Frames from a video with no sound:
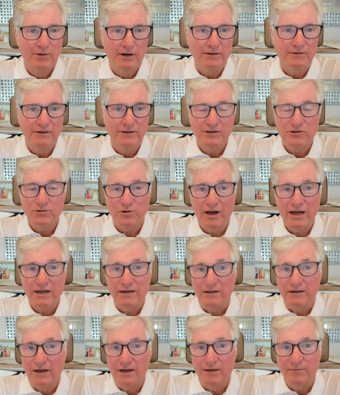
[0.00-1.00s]
But he's
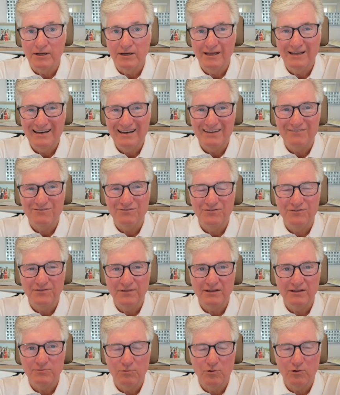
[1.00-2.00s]
right. I mean, he let
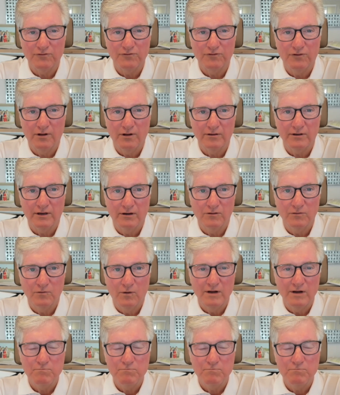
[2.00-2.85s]
his portfolio,